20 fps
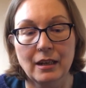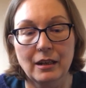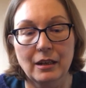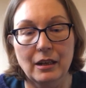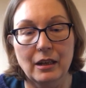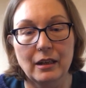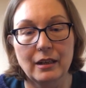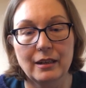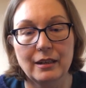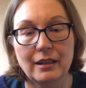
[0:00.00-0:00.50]

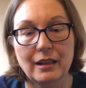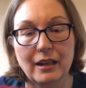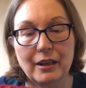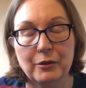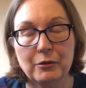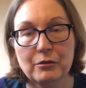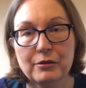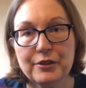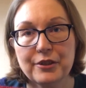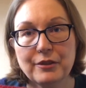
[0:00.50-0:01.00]
I
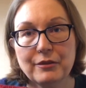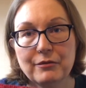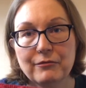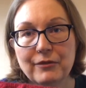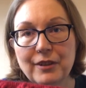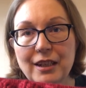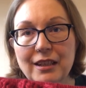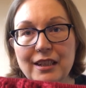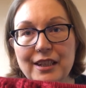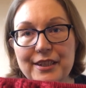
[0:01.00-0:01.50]
also
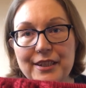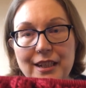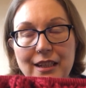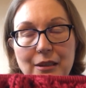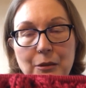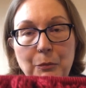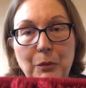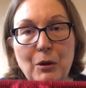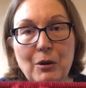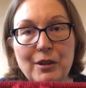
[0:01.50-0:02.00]
realized at
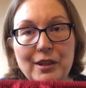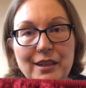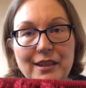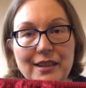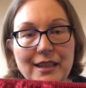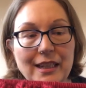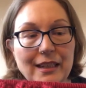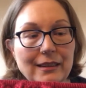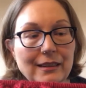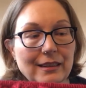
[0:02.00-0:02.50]
the point
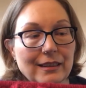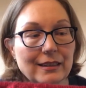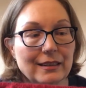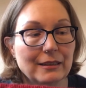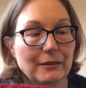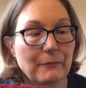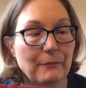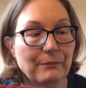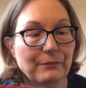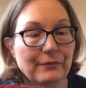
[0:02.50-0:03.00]
that
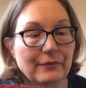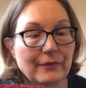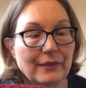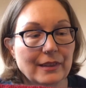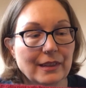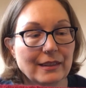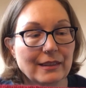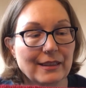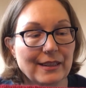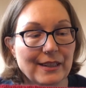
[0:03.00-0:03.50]

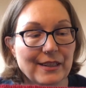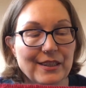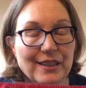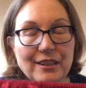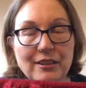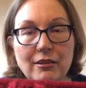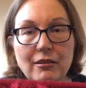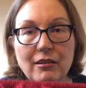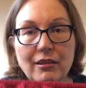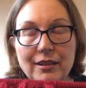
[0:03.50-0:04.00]
this
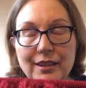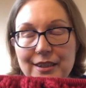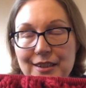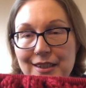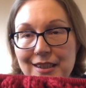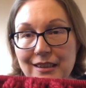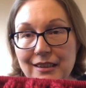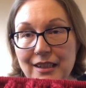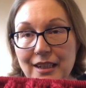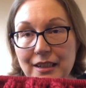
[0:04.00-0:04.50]
yarn
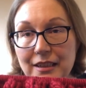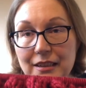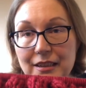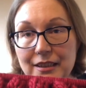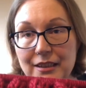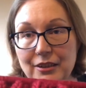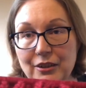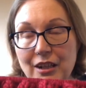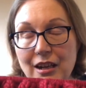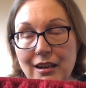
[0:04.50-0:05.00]
is likely
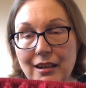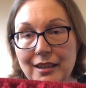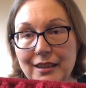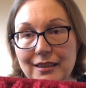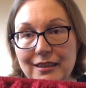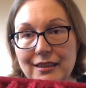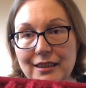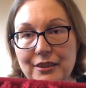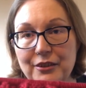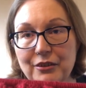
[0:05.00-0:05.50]
the
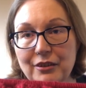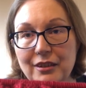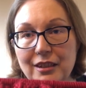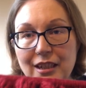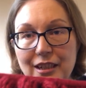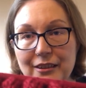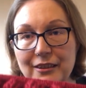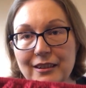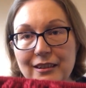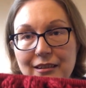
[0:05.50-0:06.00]
kind that you
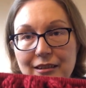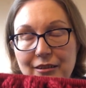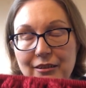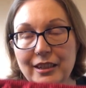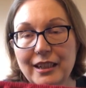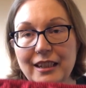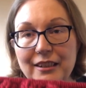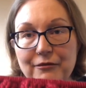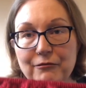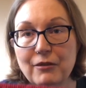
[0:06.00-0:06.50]
kind of gotta
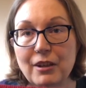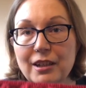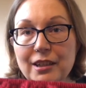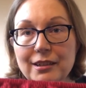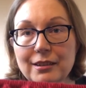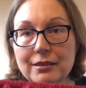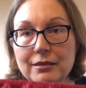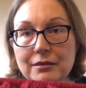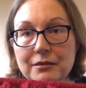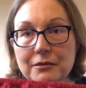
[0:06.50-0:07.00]
get right
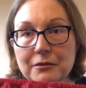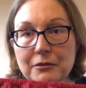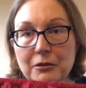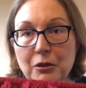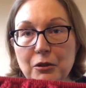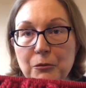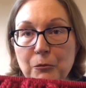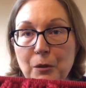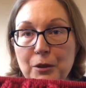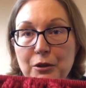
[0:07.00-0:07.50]

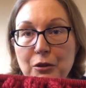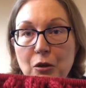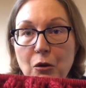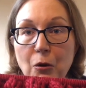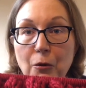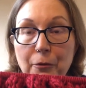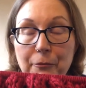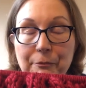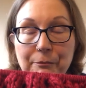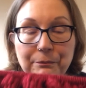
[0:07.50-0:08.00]
on one
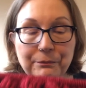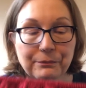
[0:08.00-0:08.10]
go.